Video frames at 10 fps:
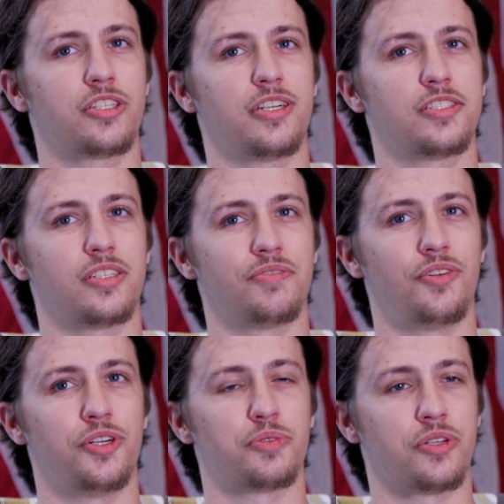kind of something
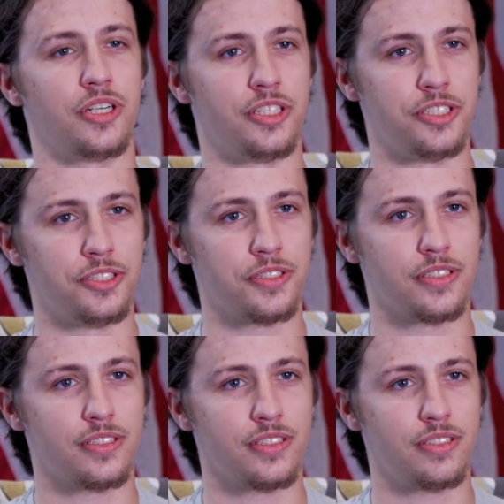I've always wanted to do.
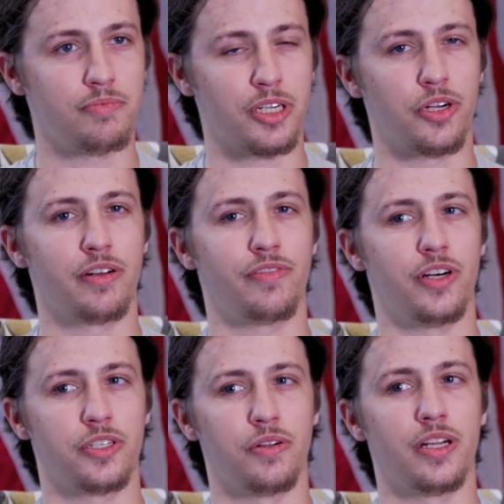My
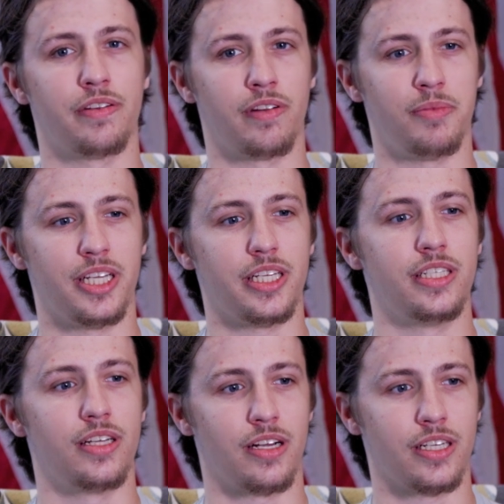grandfather, who I never met,
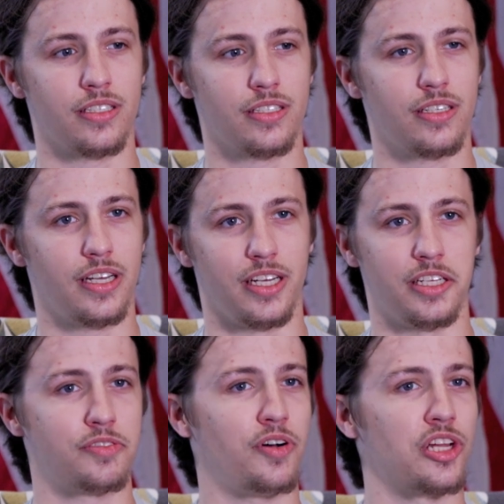he done it, and
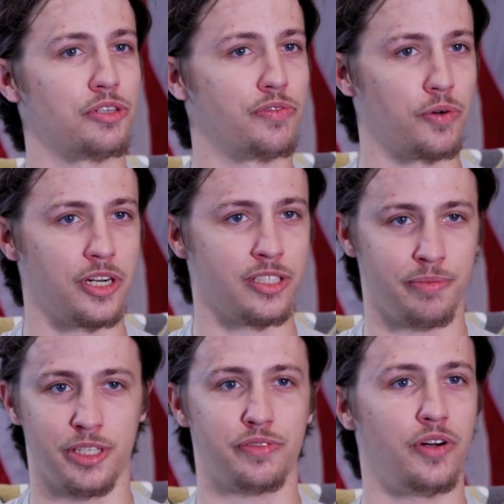his father for
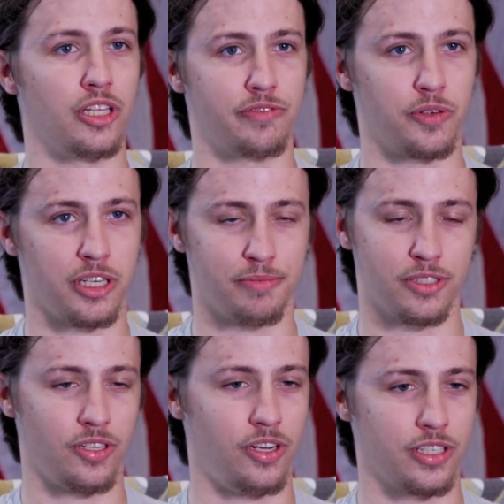him, and his father for him,
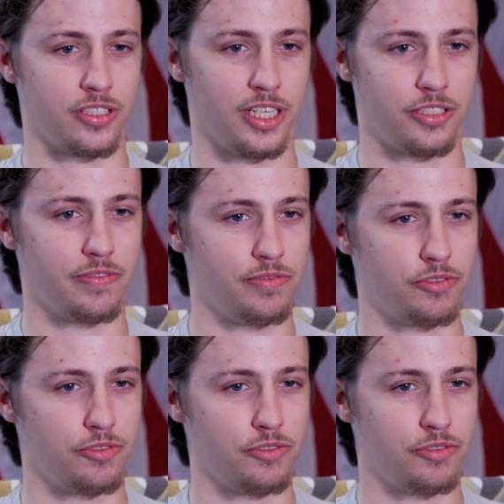as long as I've